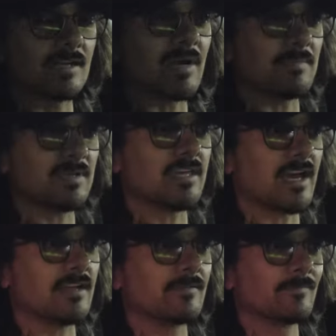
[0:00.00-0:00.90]
It might be
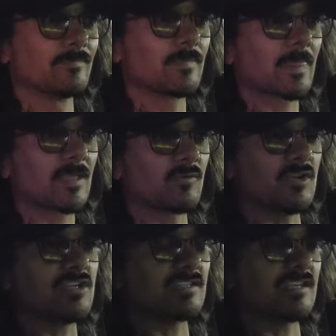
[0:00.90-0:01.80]
that. It could be. Where
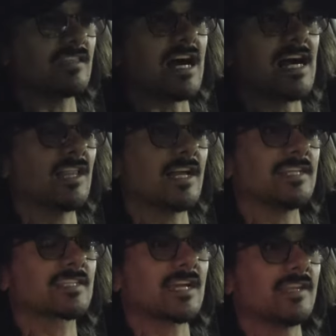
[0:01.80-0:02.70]
you can see the
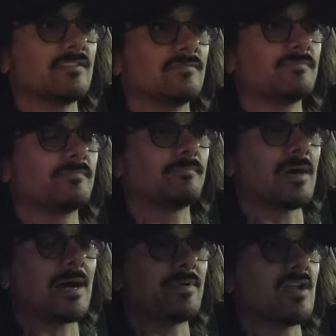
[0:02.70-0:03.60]
highlights kind of
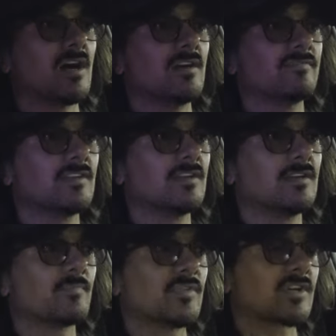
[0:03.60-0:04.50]
popping off,
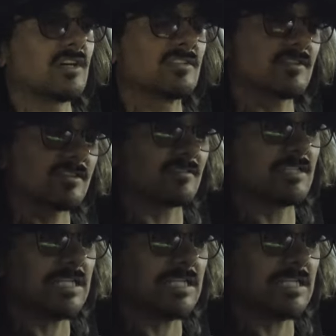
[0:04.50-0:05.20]
but the colors are still